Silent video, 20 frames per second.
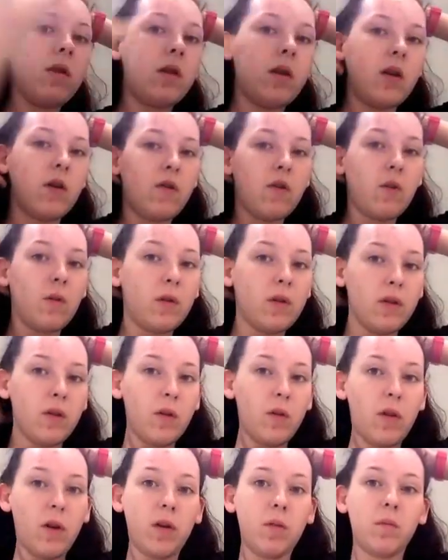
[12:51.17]
If you're
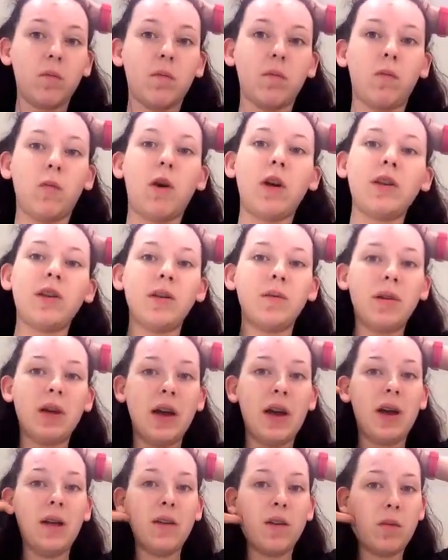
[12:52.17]
wondering why I'm wetting my
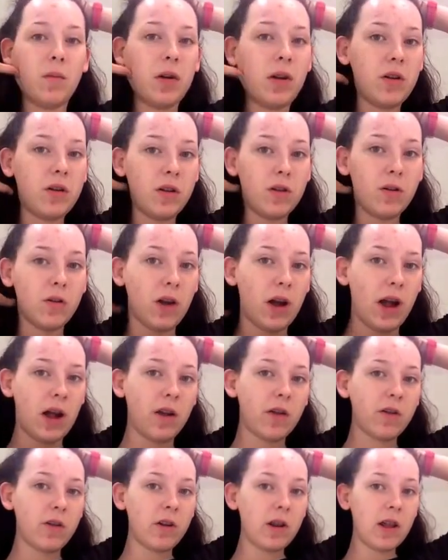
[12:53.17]
hair so much, it's not
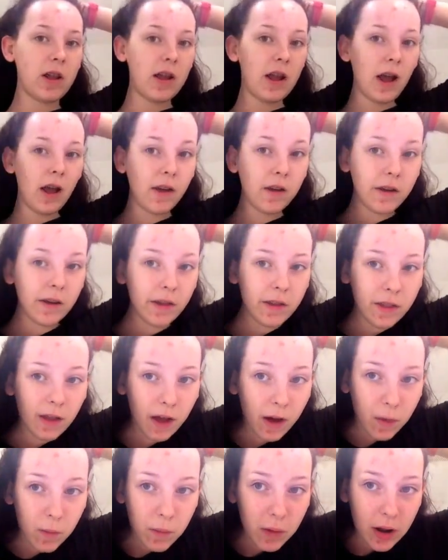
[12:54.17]
actually getting
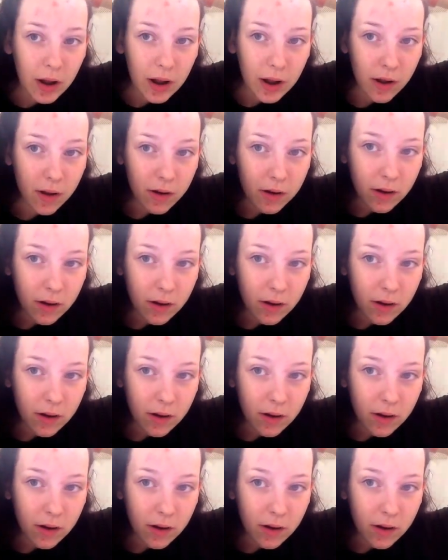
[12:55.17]
that wet.